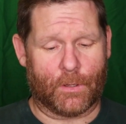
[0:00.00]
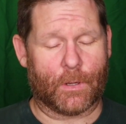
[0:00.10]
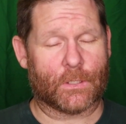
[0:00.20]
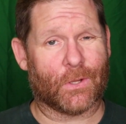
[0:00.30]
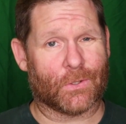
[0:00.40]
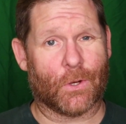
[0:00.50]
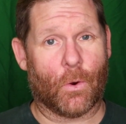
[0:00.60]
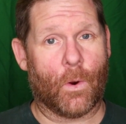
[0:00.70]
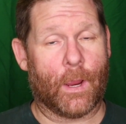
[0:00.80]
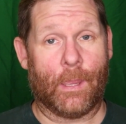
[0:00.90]
pretty much there's
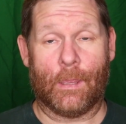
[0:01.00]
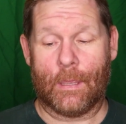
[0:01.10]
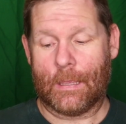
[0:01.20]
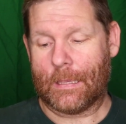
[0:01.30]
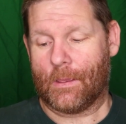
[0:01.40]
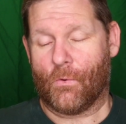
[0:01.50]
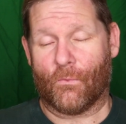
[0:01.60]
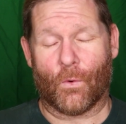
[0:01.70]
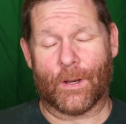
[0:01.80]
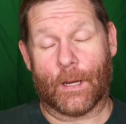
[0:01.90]
no way
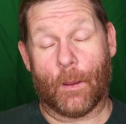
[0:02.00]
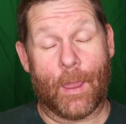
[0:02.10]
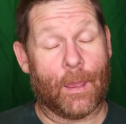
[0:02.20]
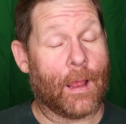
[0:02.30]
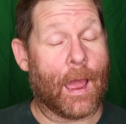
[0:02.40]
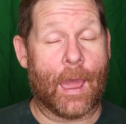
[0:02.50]
for it to come out.